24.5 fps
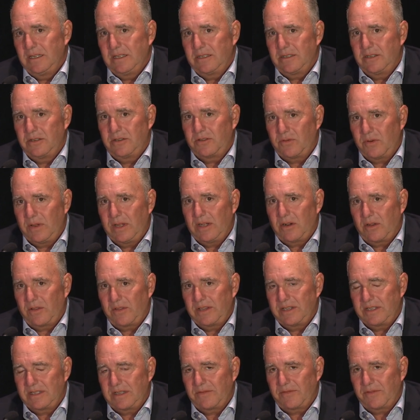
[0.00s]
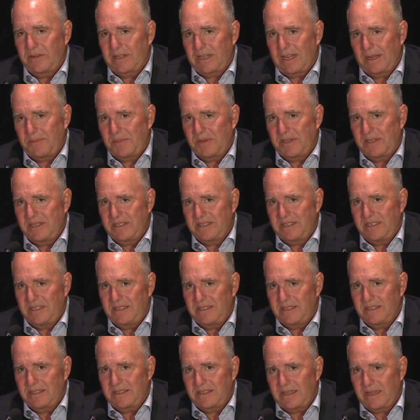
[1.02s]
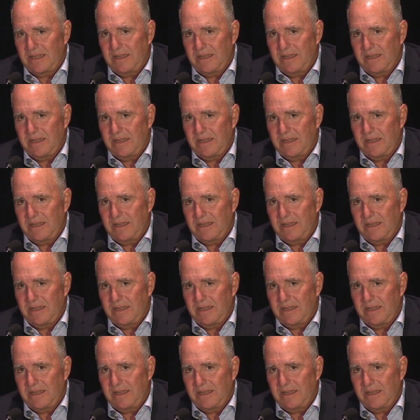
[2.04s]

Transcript: to treat all these different type of diseases.